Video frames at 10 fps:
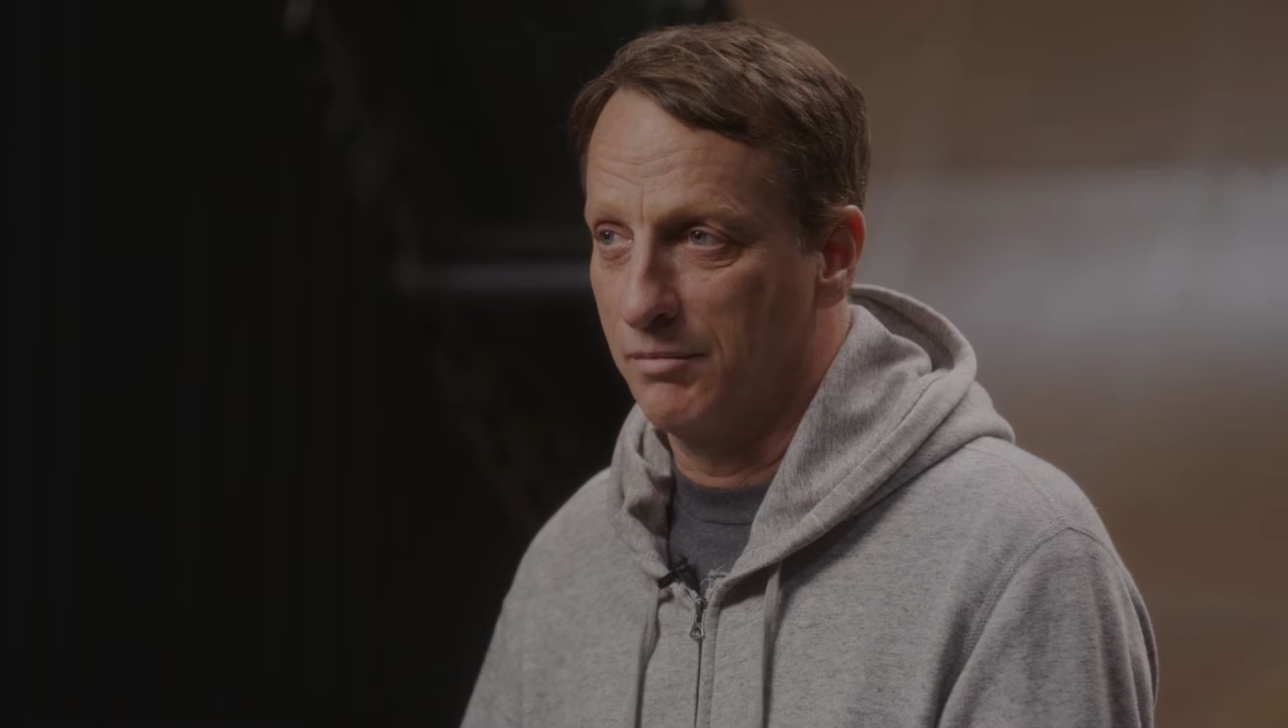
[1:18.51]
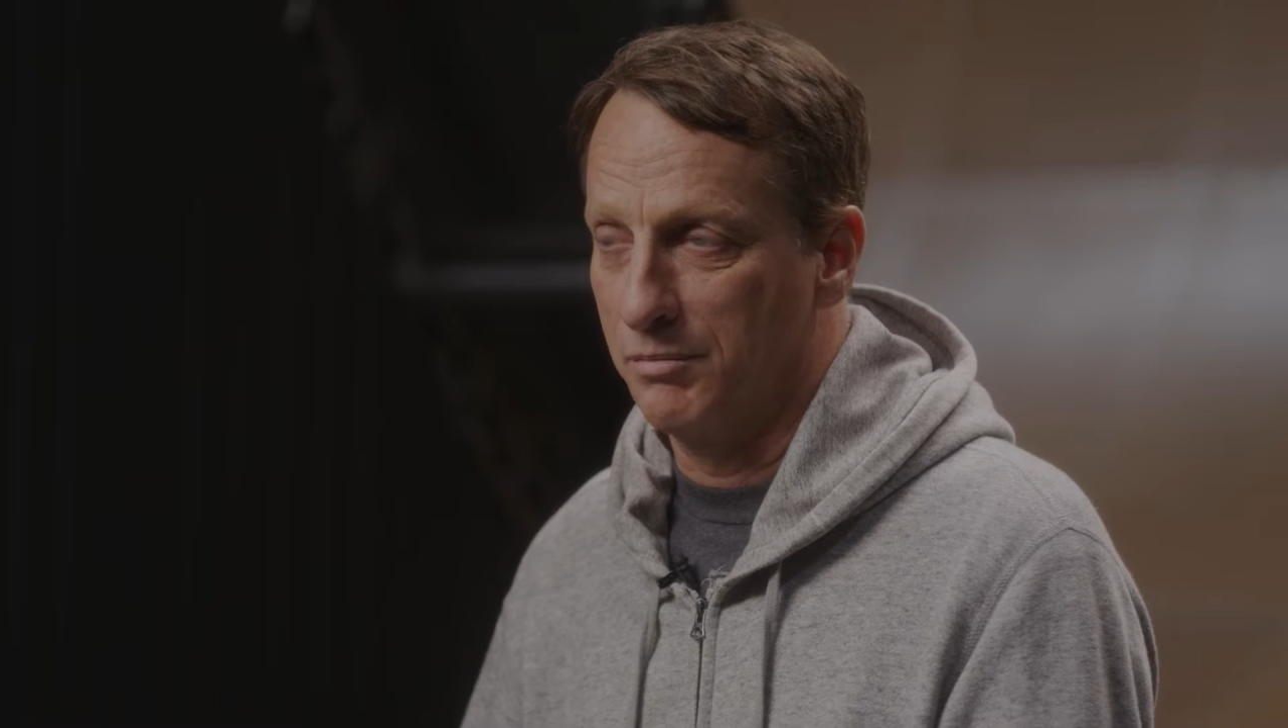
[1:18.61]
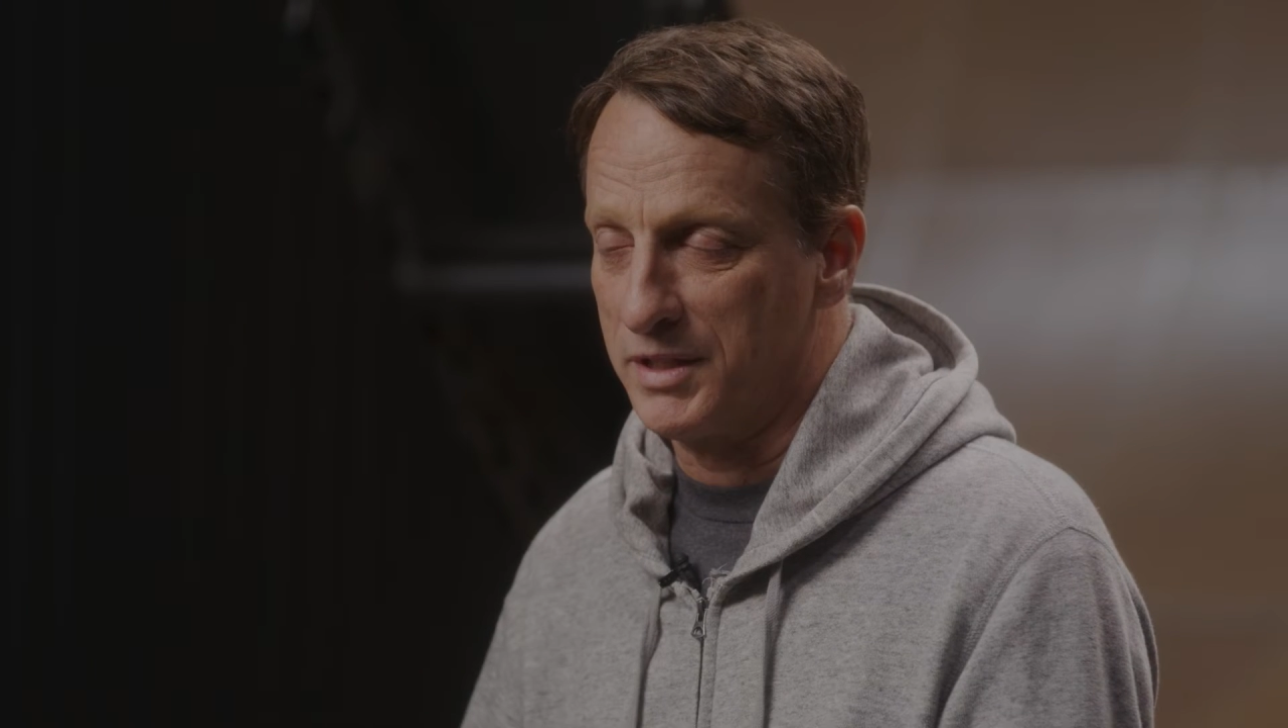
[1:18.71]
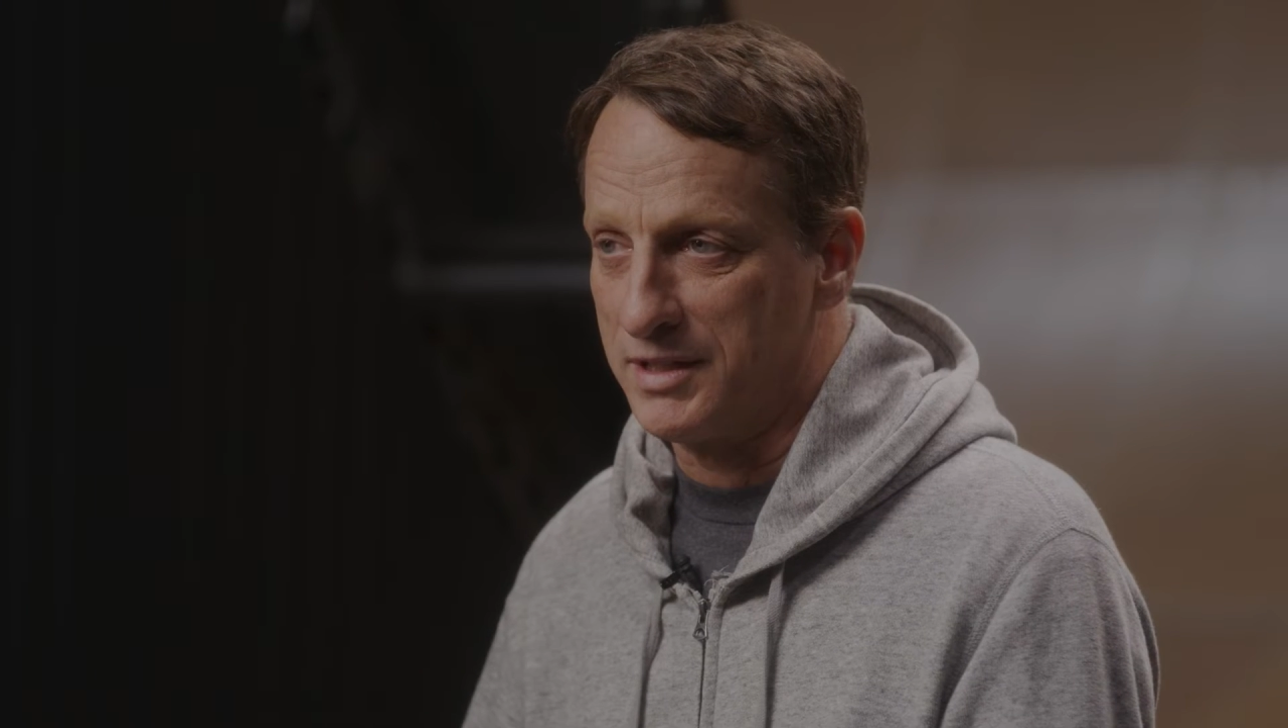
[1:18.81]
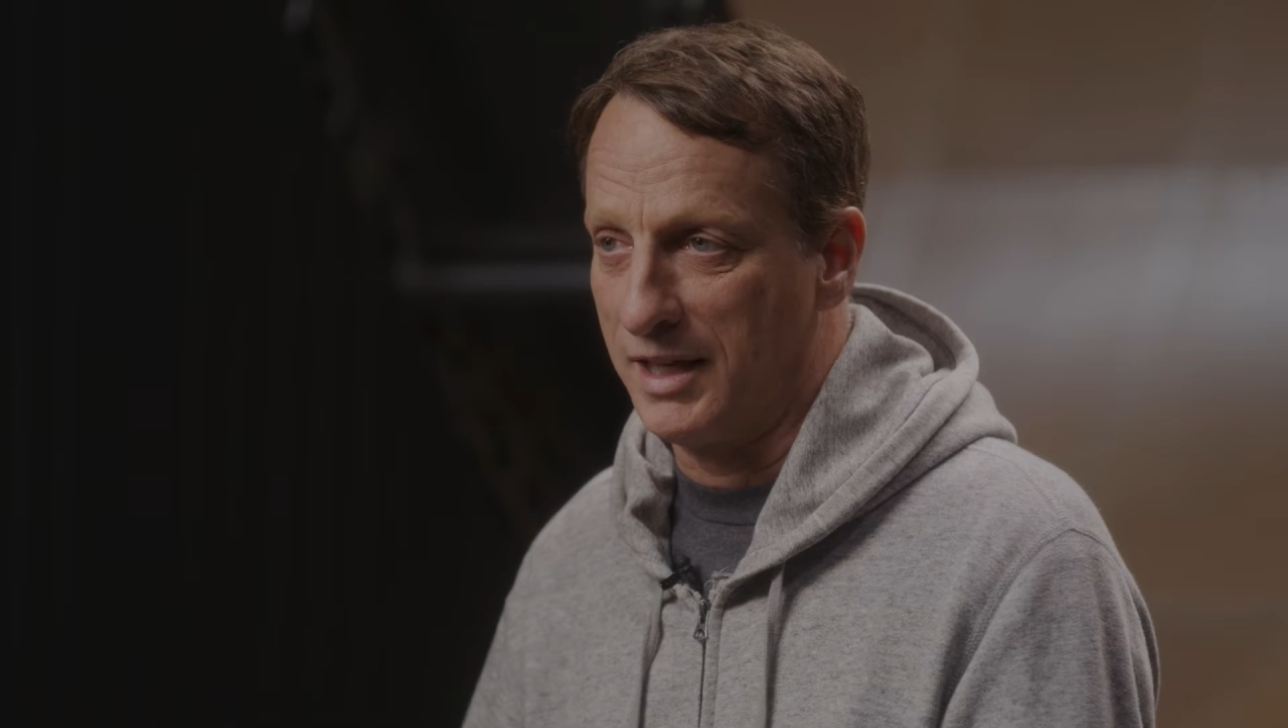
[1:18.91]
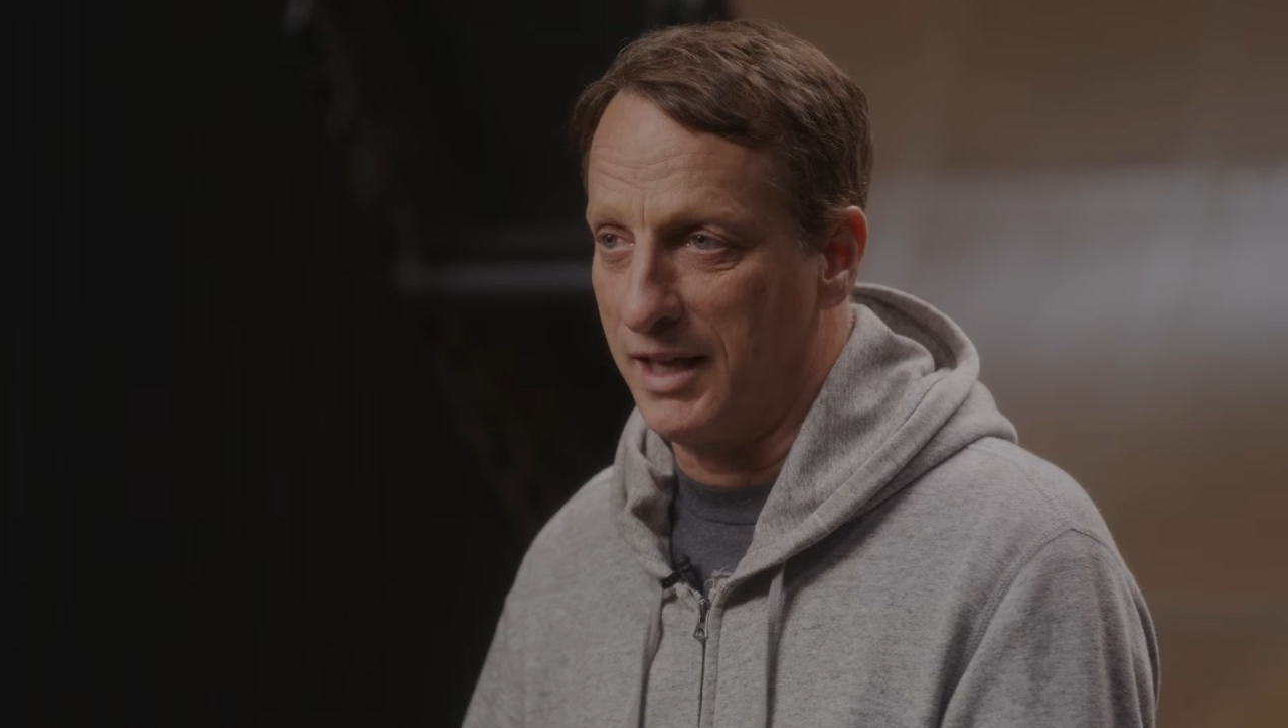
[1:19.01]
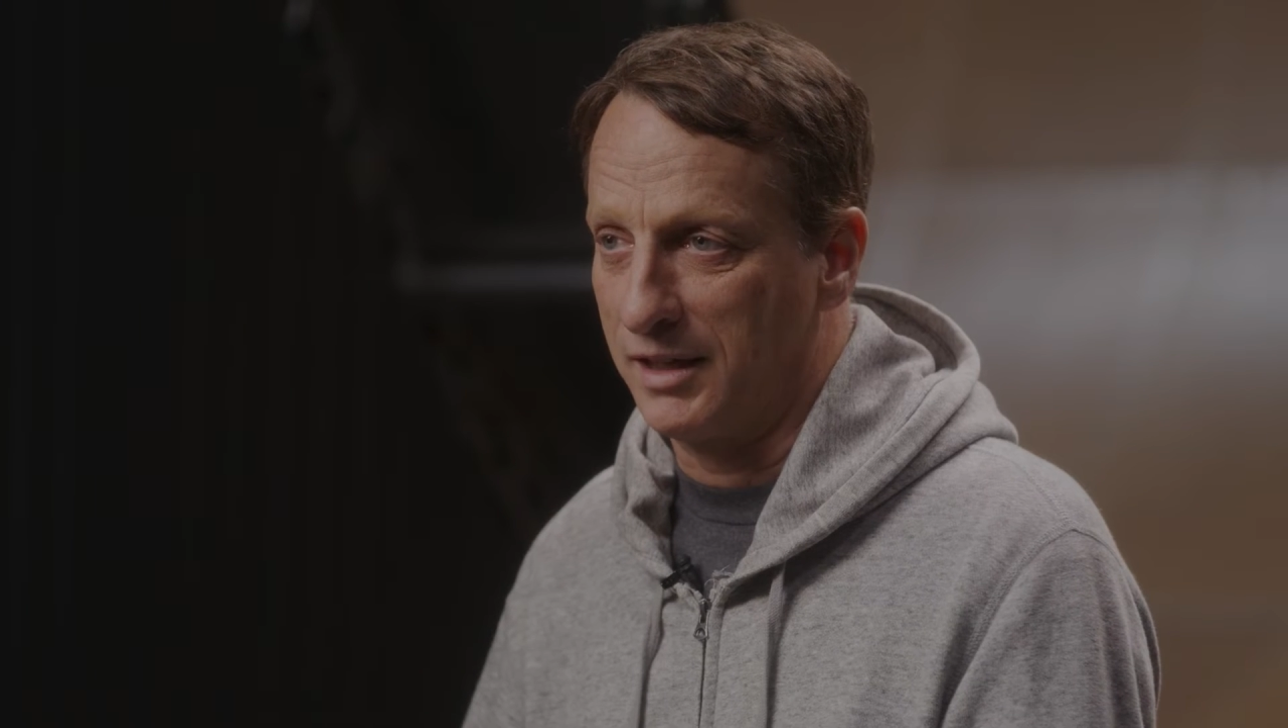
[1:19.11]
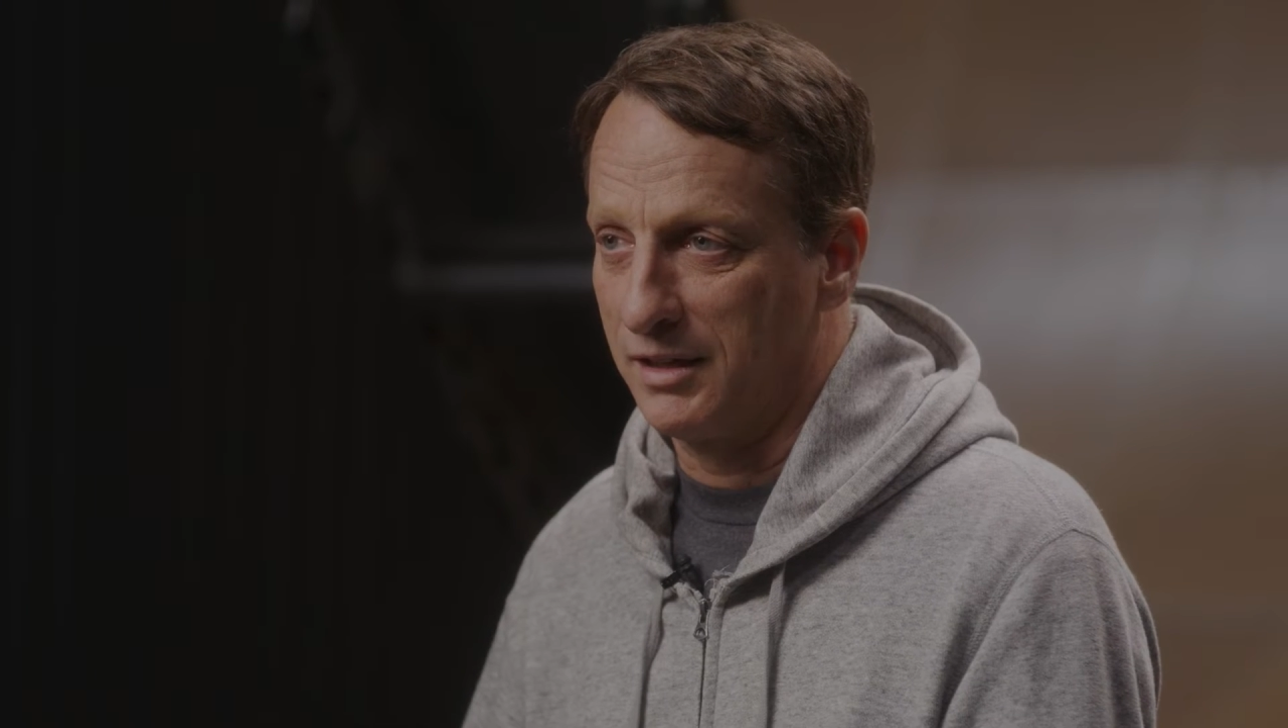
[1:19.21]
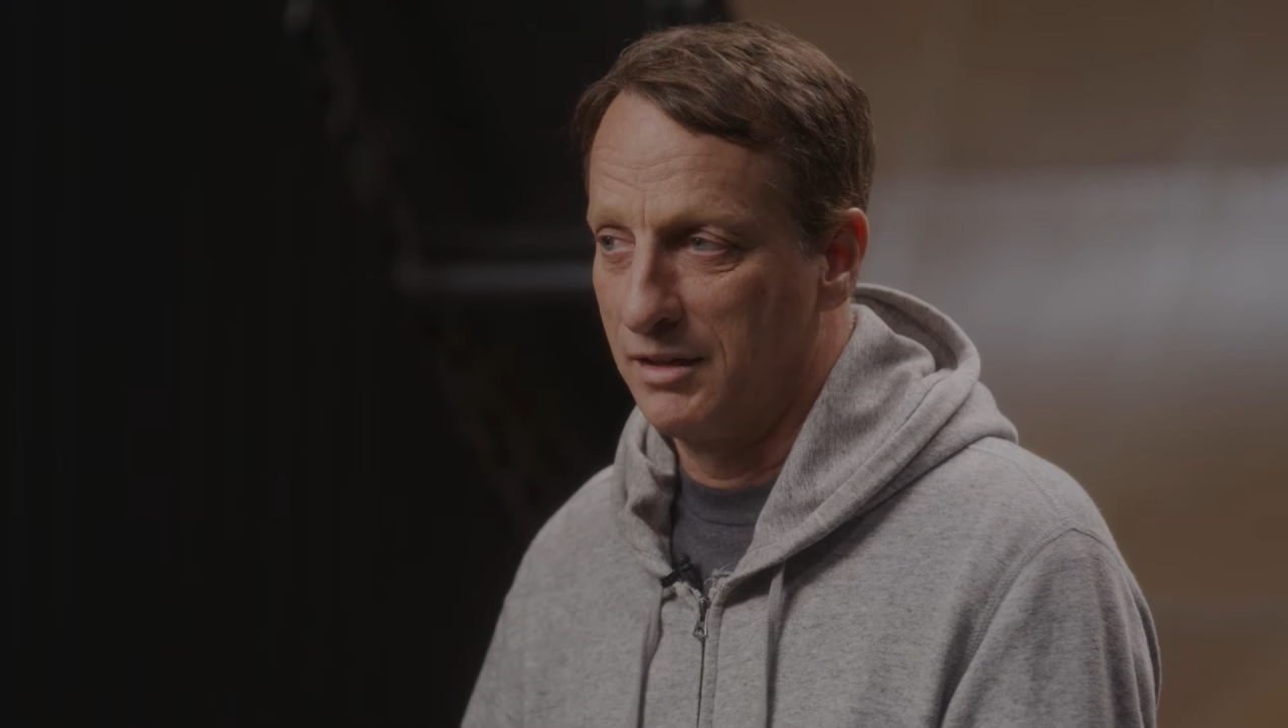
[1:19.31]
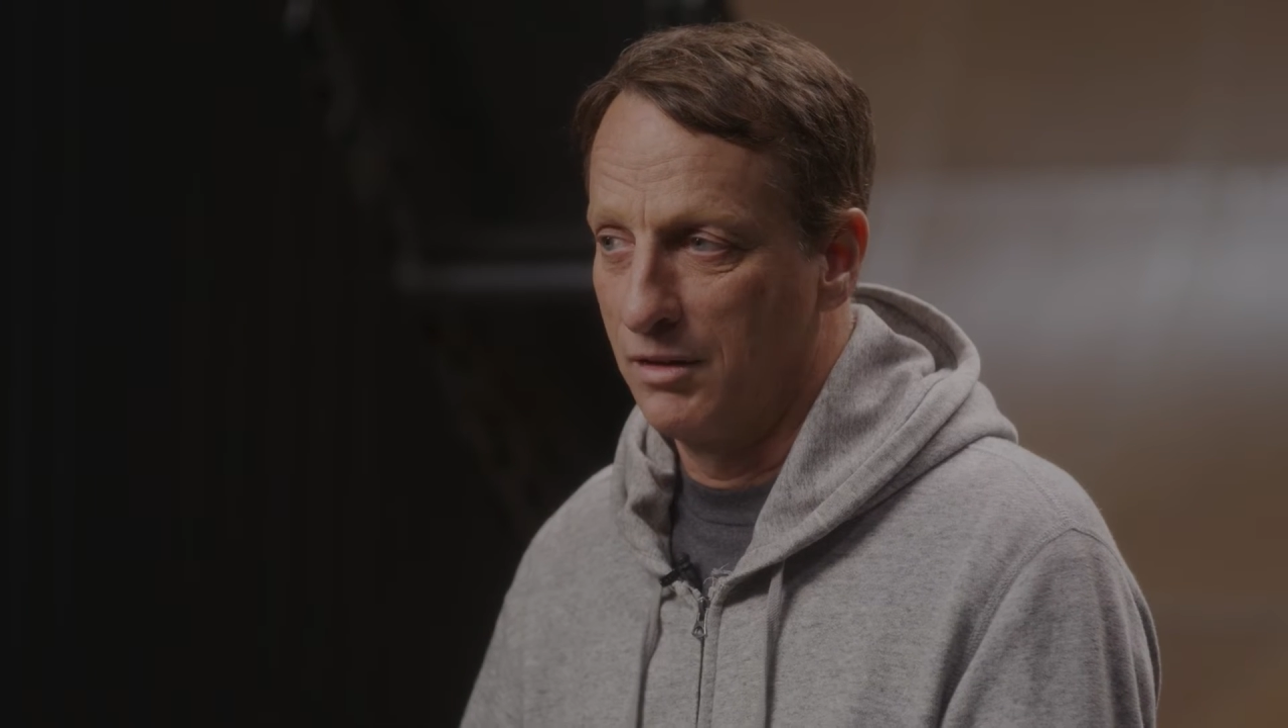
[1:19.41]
mistake.